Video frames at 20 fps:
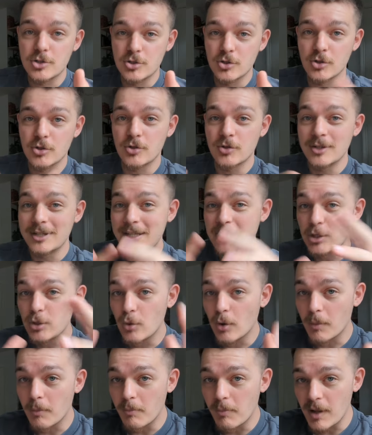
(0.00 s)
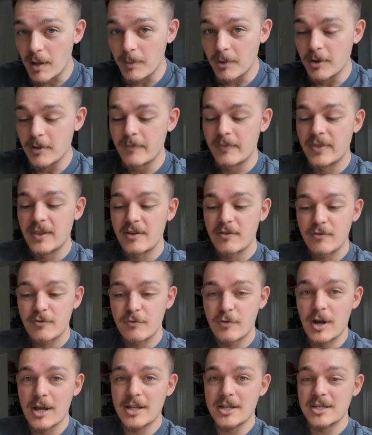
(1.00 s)
circle, in your bubble,
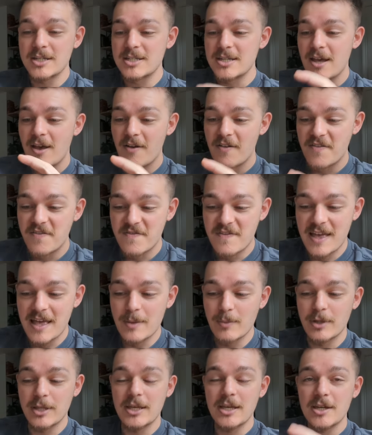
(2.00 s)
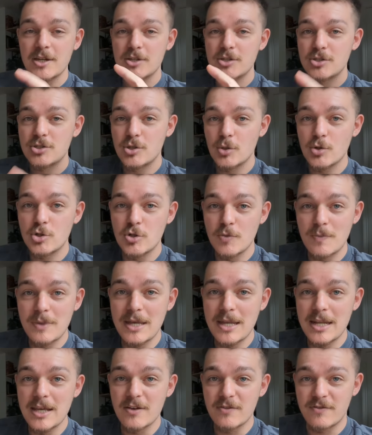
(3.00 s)
friends, family, social
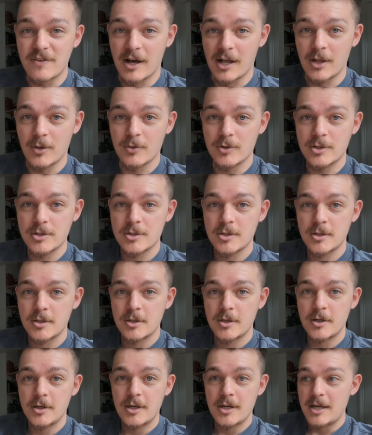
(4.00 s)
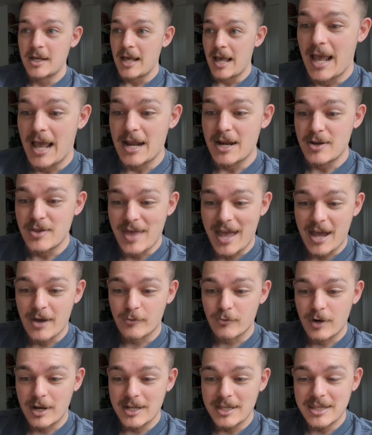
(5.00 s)
media followers. And that
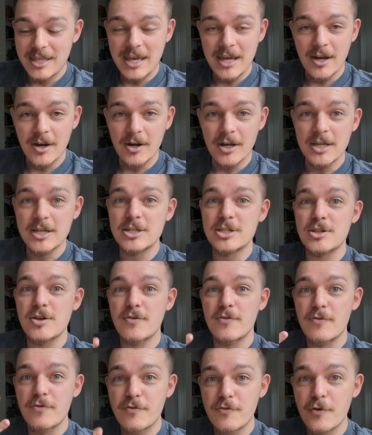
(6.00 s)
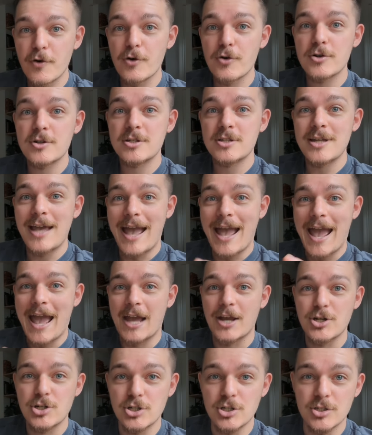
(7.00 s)
right there is the first
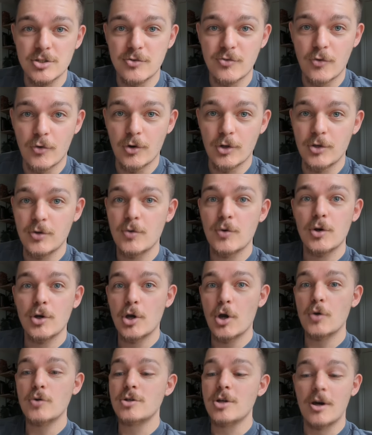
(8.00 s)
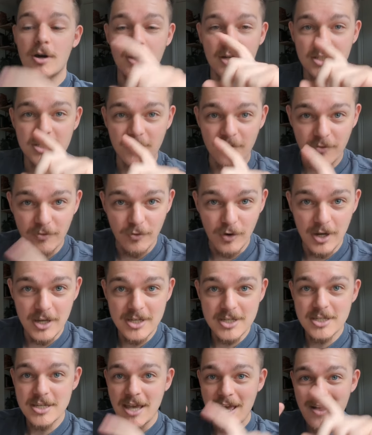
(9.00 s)
actions for you. Go talk to
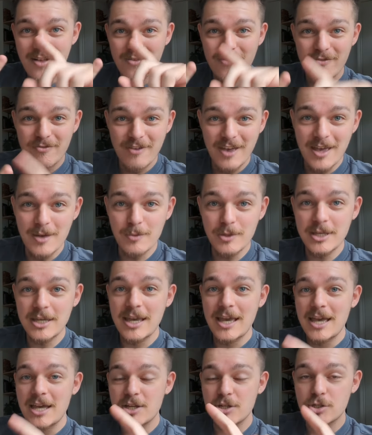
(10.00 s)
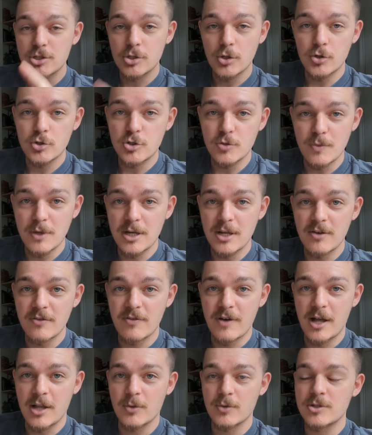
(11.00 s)
friends, family, and social media
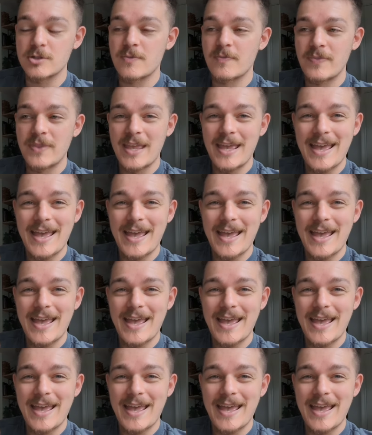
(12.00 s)
followers.